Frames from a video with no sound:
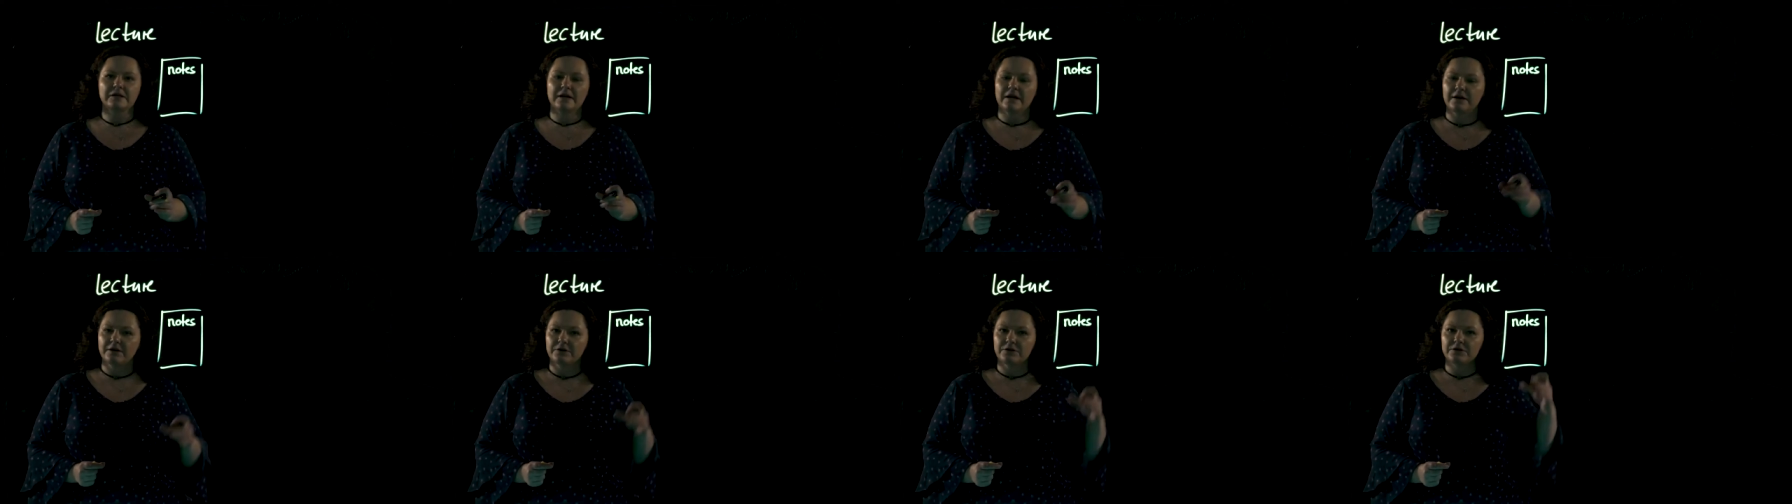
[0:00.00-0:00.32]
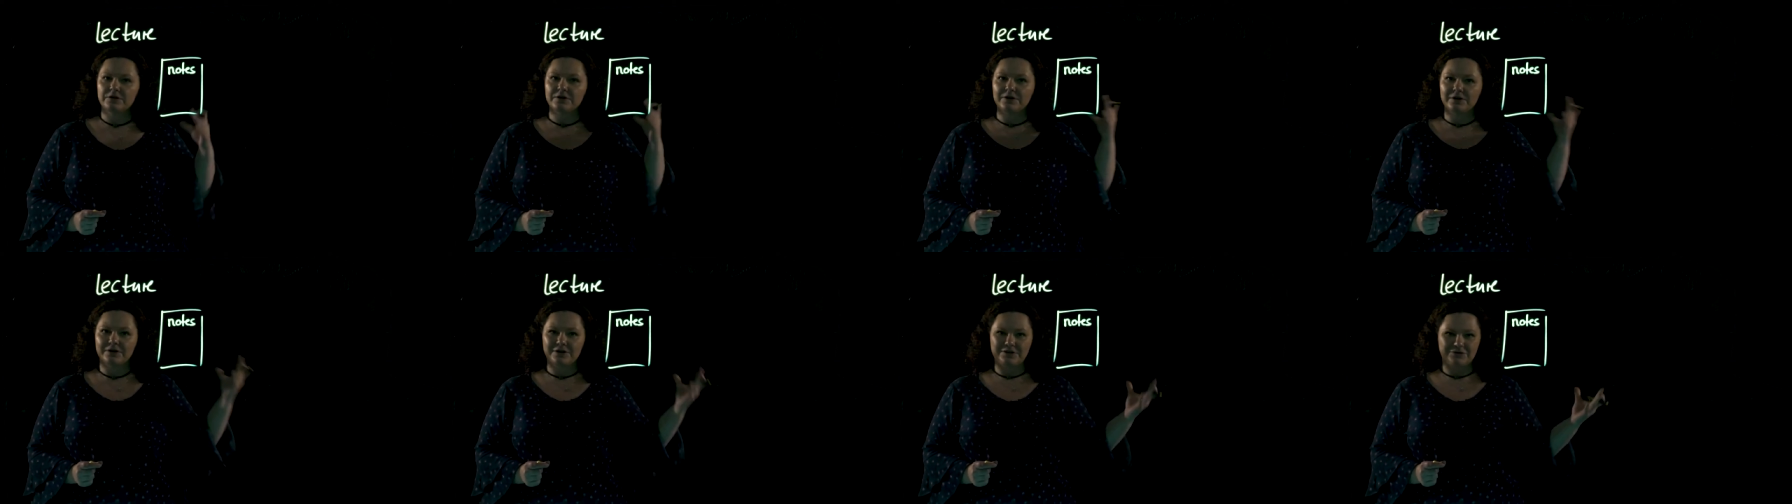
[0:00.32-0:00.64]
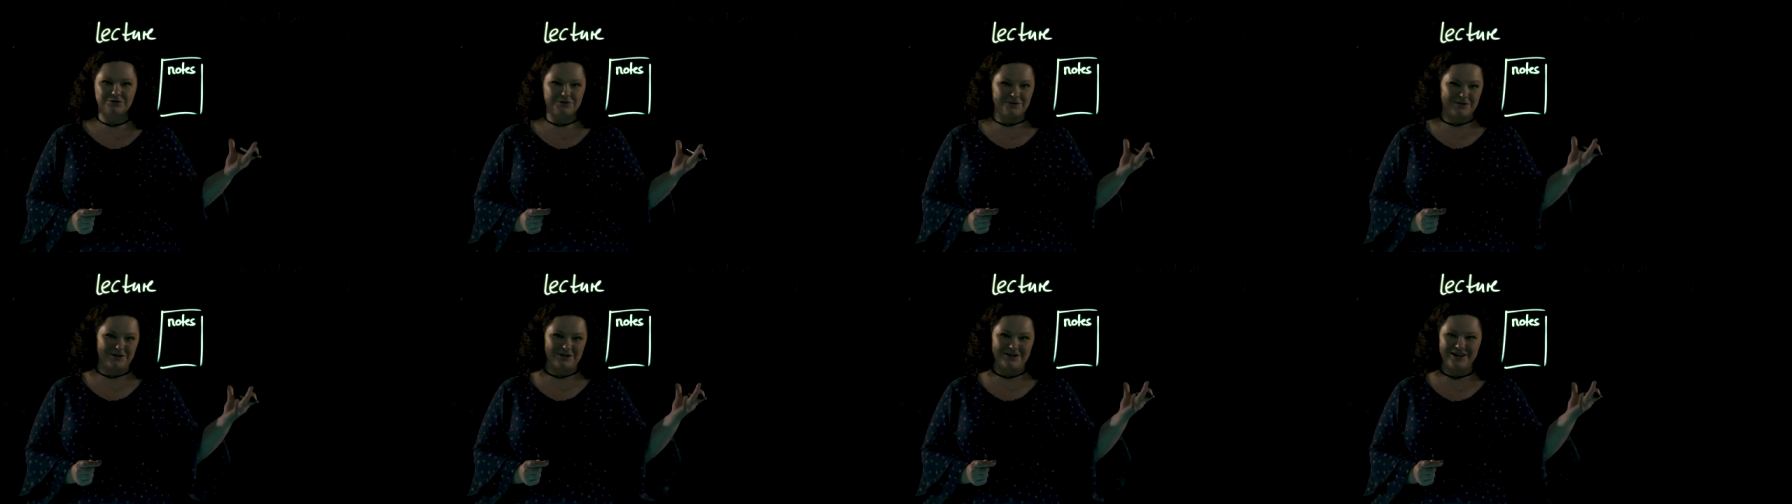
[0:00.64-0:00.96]
lecture,
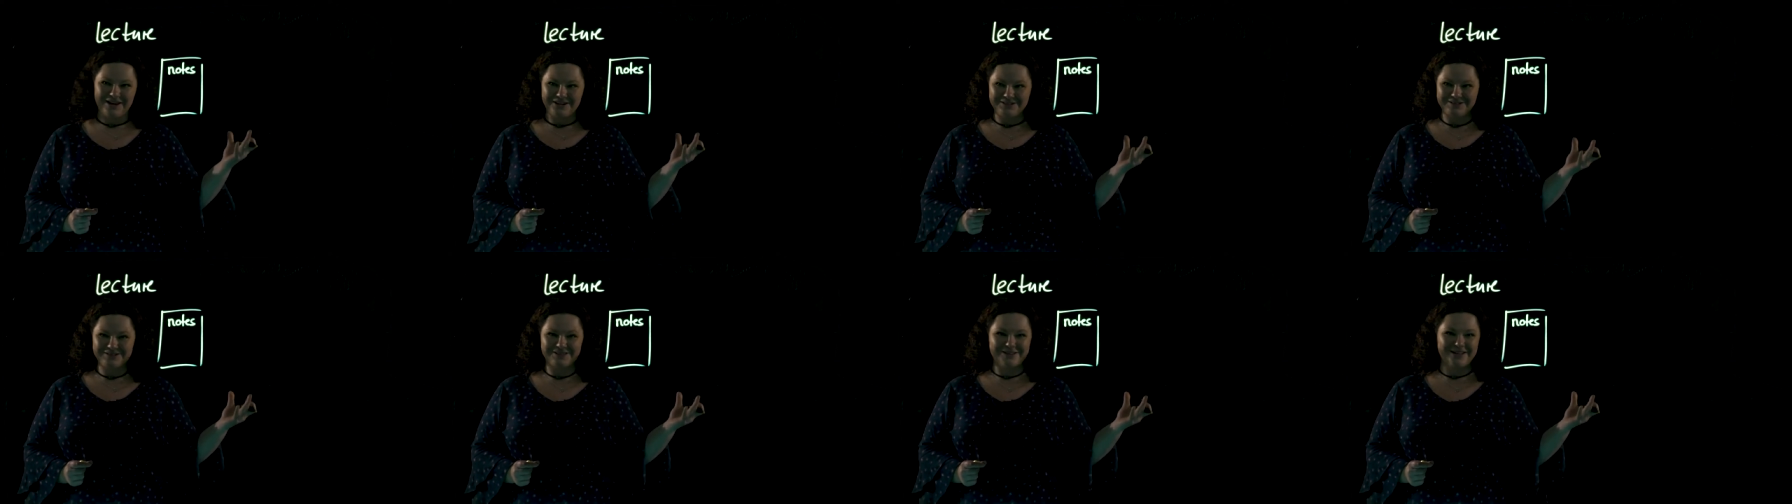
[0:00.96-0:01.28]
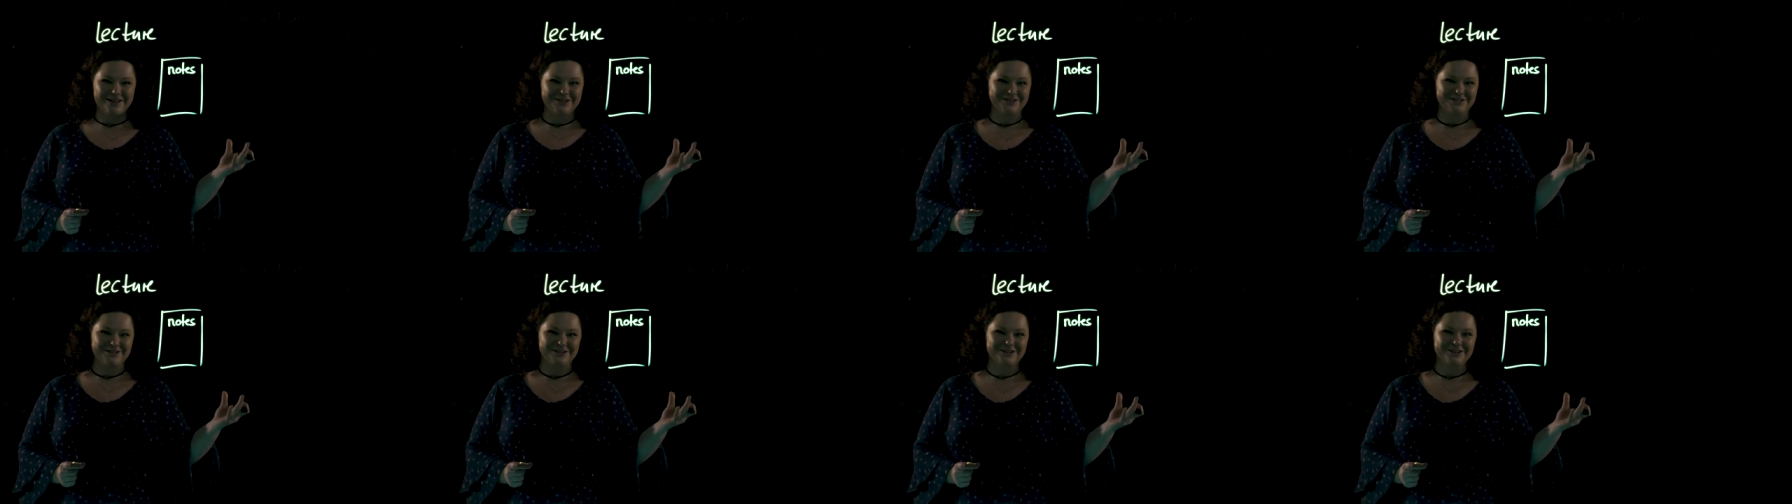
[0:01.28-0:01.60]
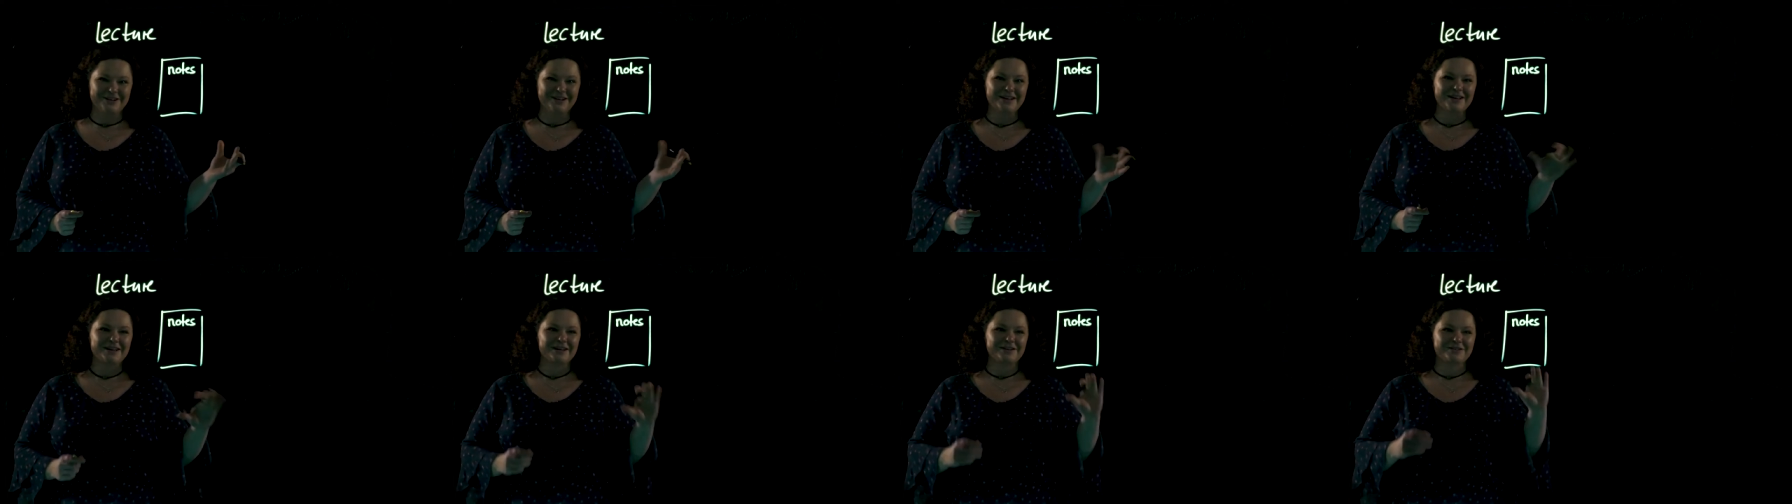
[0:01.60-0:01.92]
to the next lecture,